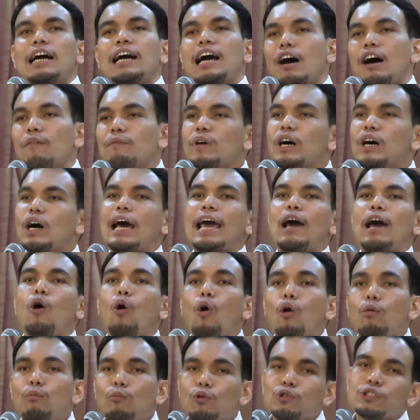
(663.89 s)
cover
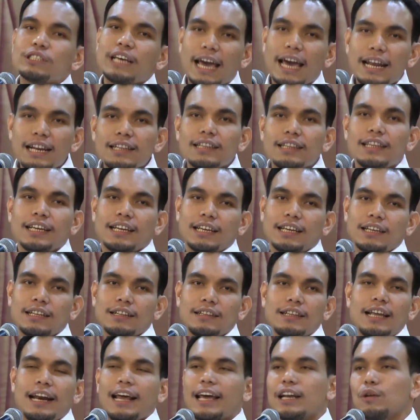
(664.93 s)
almost
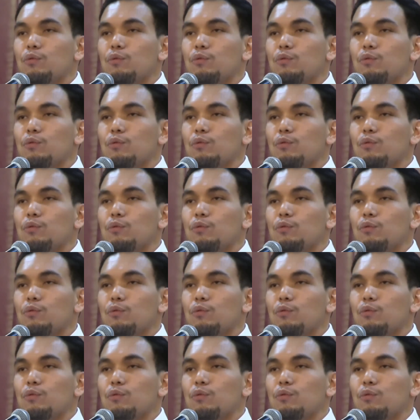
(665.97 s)
anything that